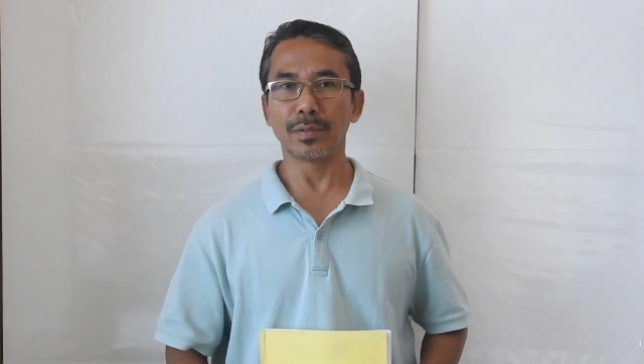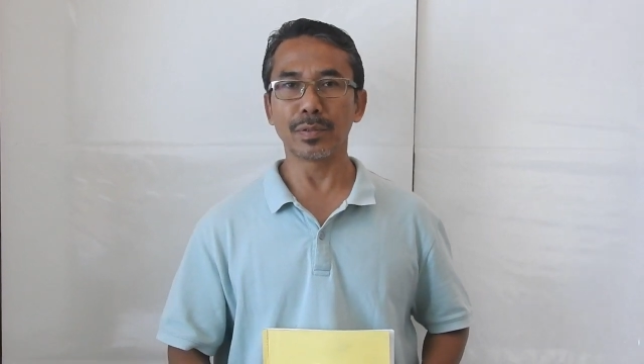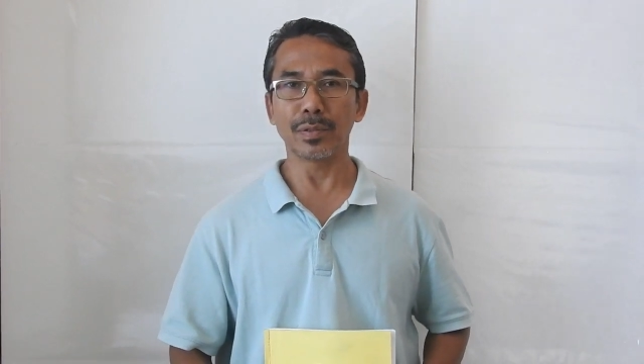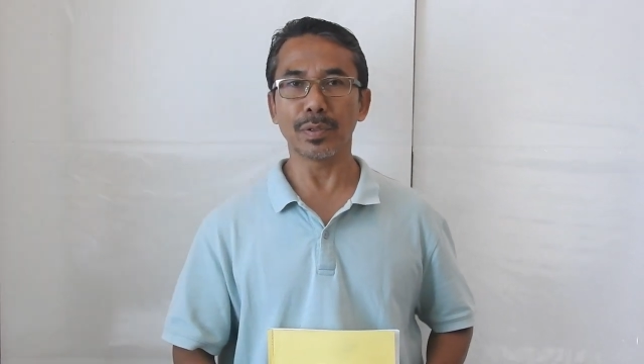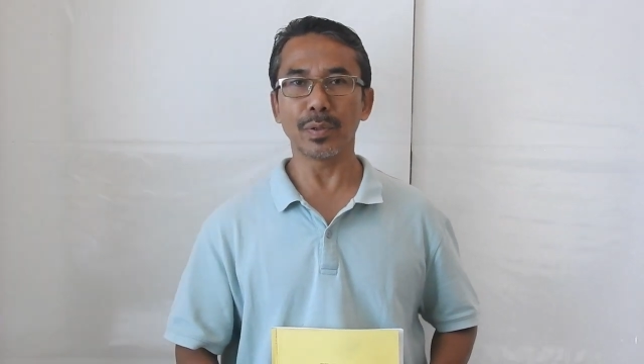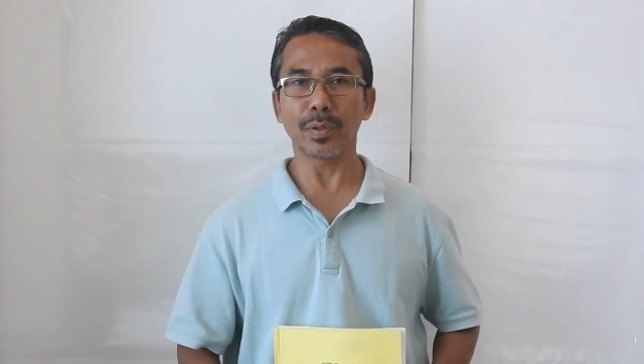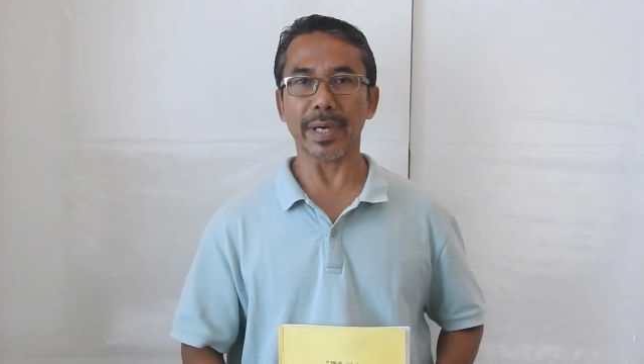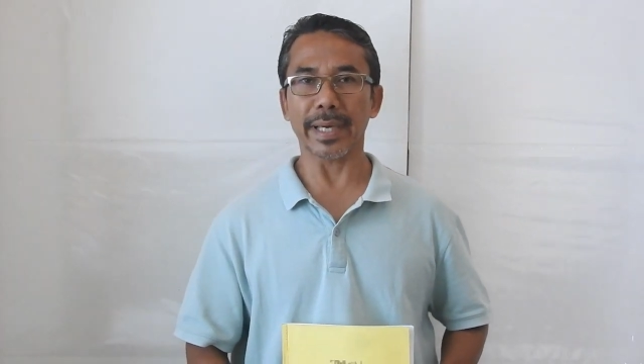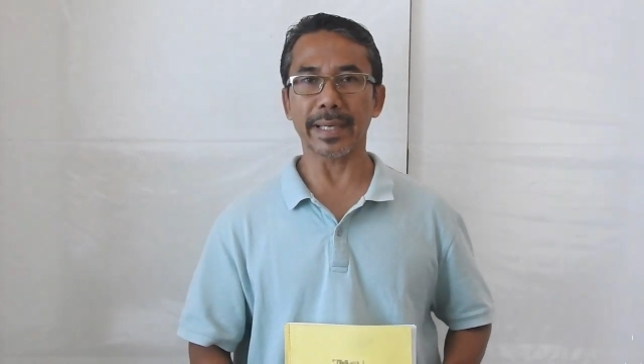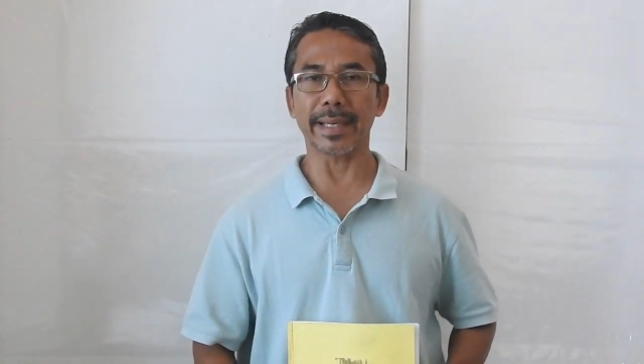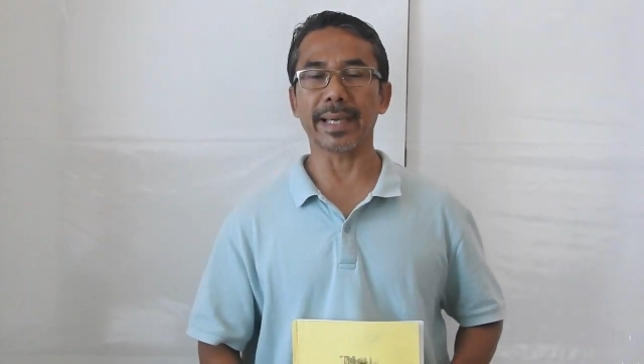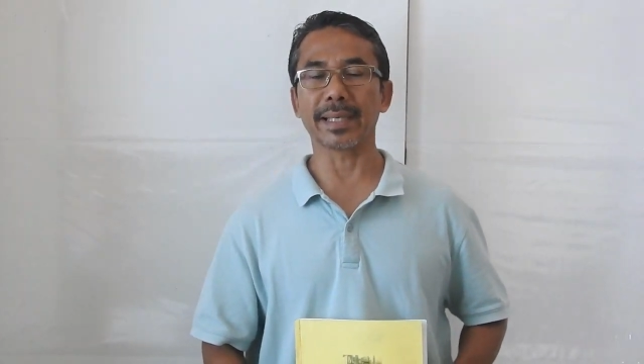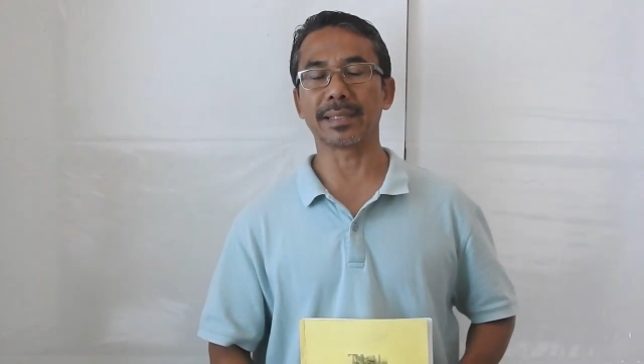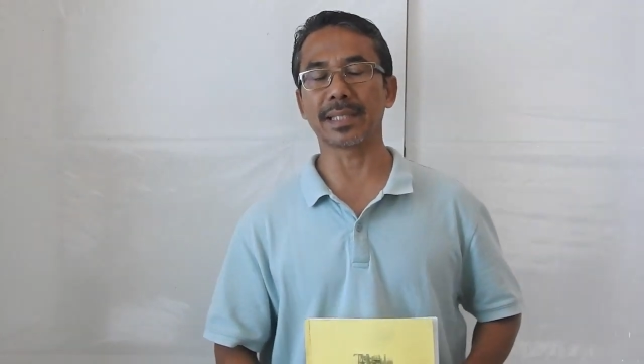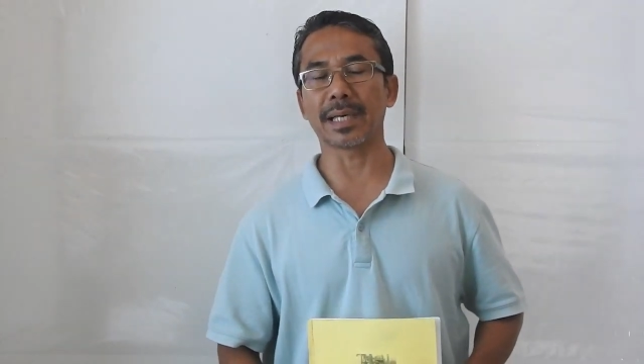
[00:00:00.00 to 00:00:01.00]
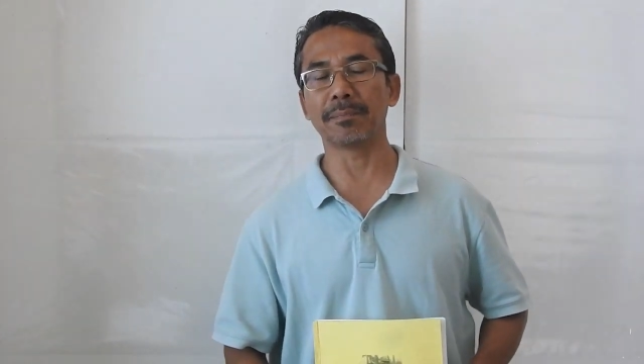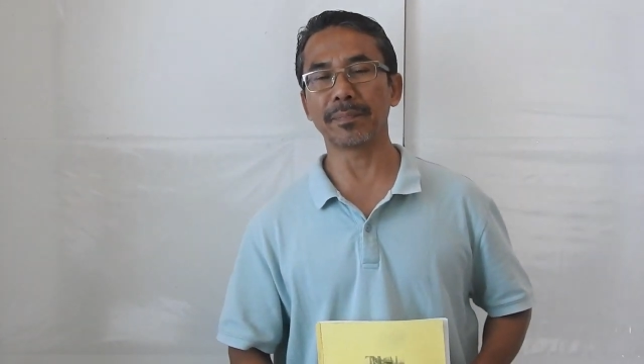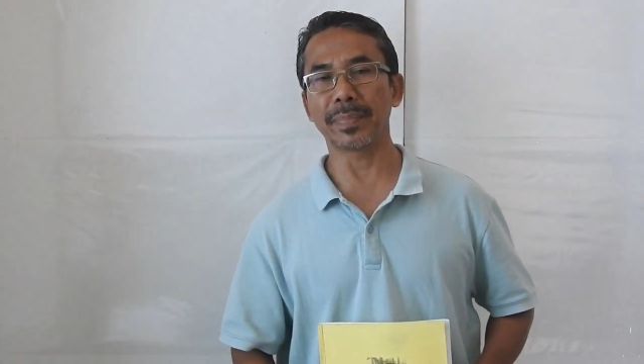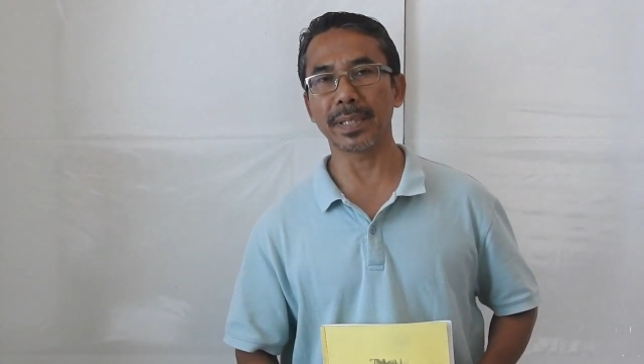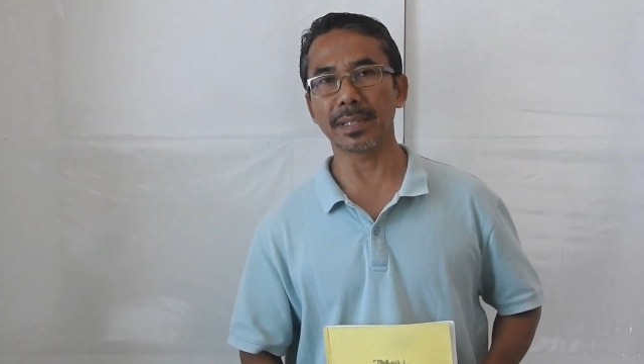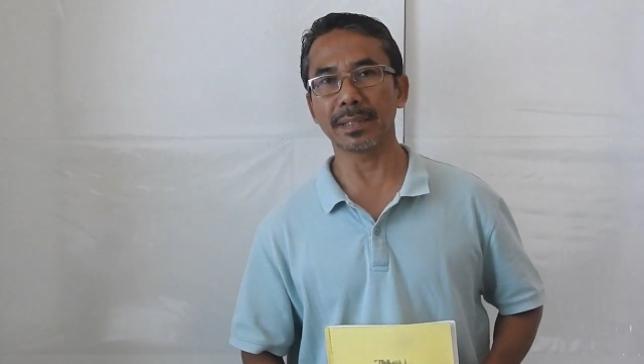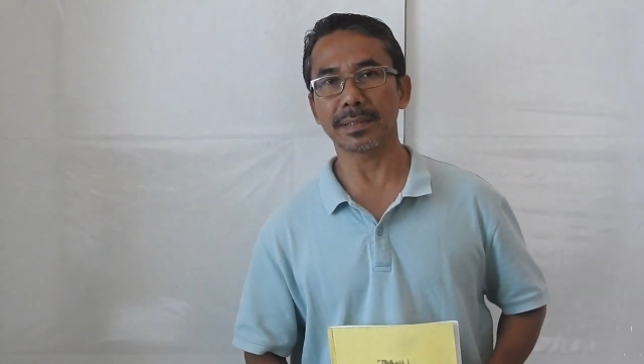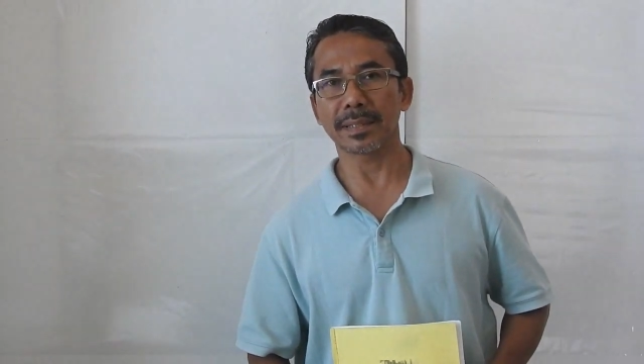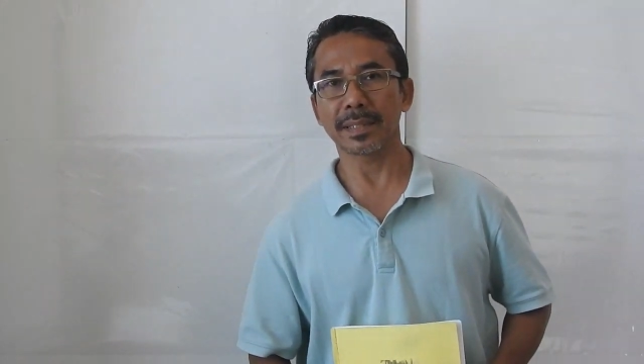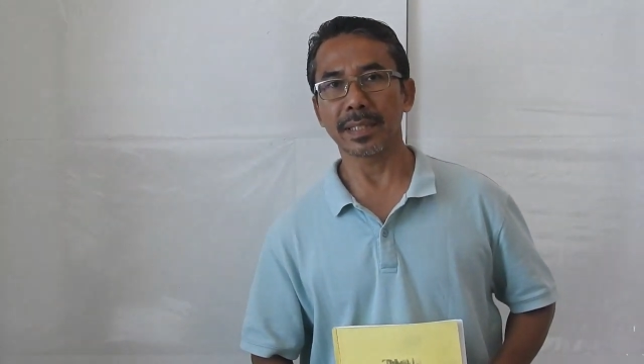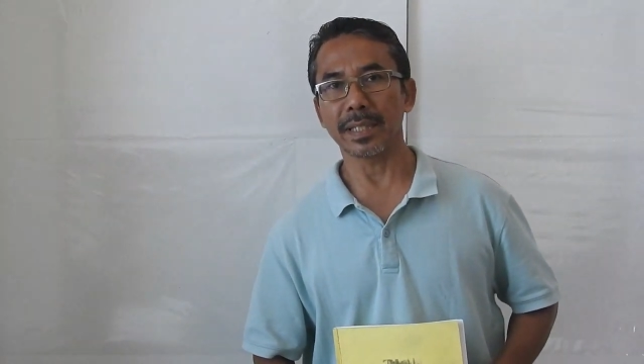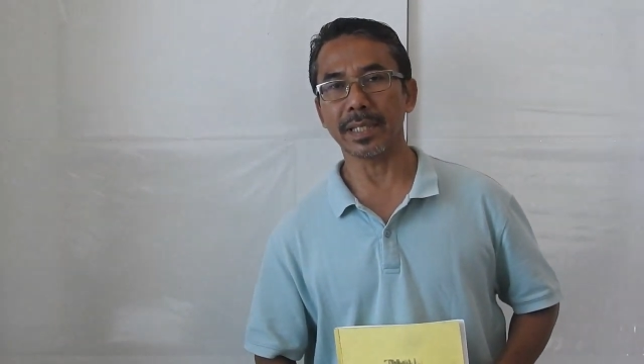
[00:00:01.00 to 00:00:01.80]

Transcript: to look at examples